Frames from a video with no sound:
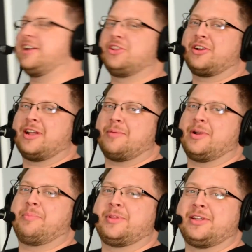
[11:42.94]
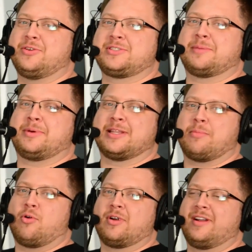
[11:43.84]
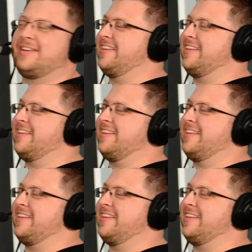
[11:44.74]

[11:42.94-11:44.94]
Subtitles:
I had to look it up when I put the notes up on the board.